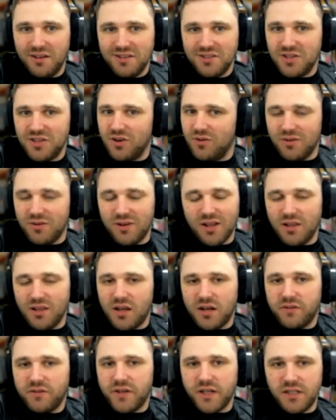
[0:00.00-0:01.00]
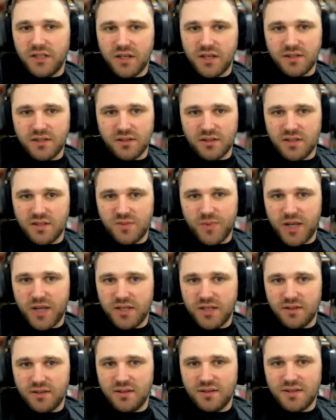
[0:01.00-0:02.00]
So a lot of ideas in the
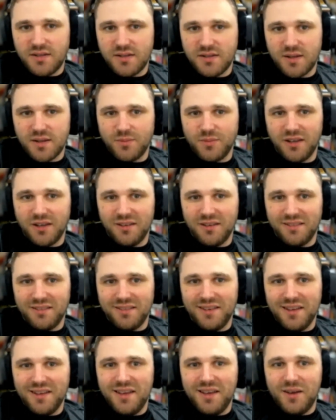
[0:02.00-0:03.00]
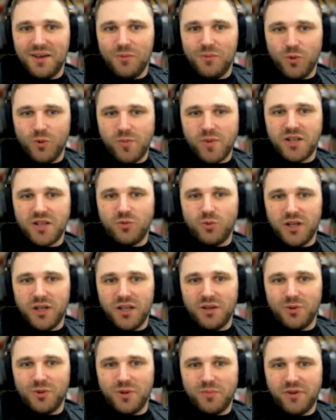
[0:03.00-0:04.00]
space, and this is something
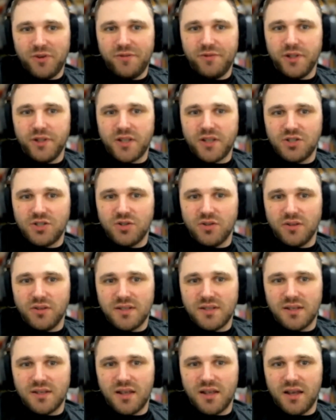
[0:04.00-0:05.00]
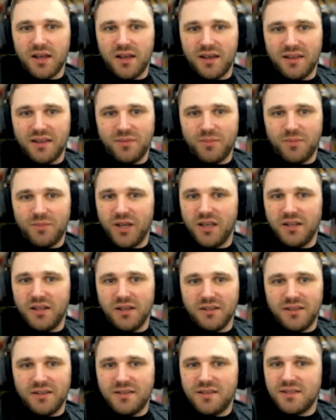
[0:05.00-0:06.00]
we briefly touched on this at the
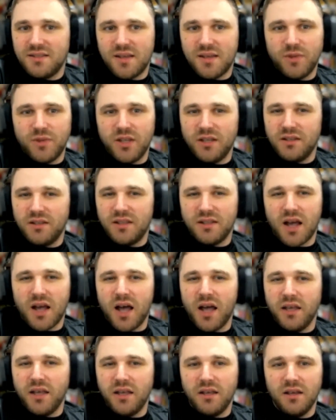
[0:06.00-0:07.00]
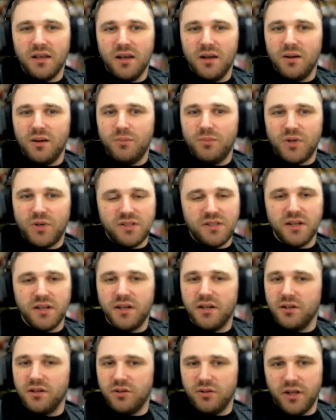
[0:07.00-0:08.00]
beginning. This is something that I
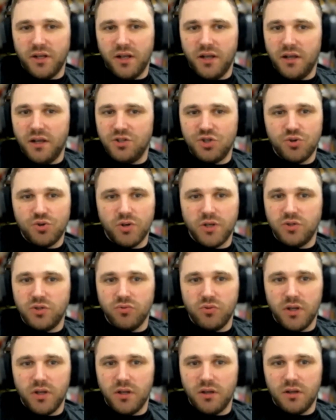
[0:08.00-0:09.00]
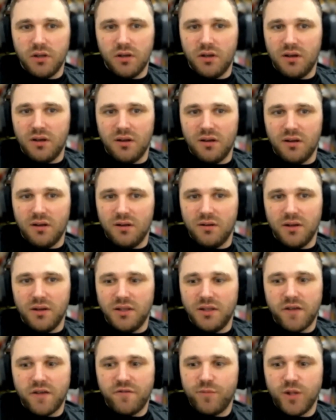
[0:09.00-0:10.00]
particularly enjoy doing,
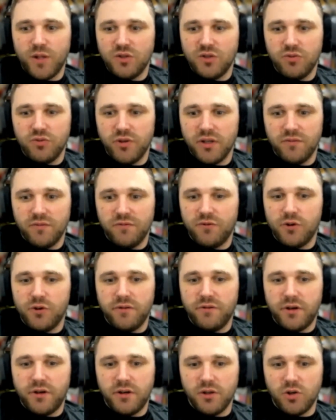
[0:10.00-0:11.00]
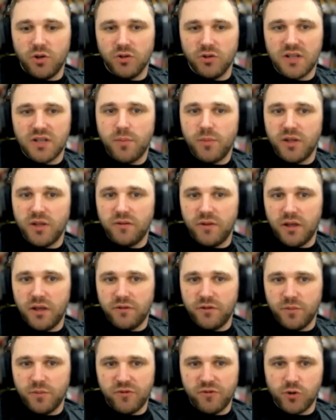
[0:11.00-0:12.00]
and I've been doing for a very long time,
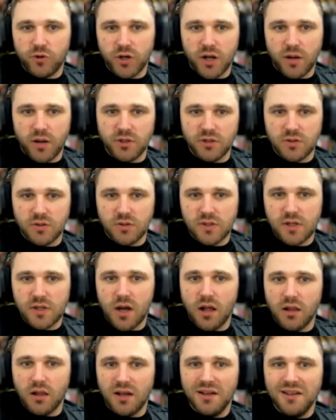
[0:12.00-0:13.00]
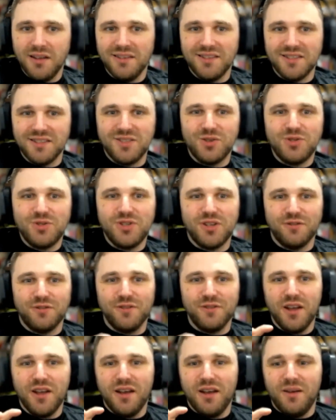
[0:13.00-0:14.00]
even before coming to Scala. This notion of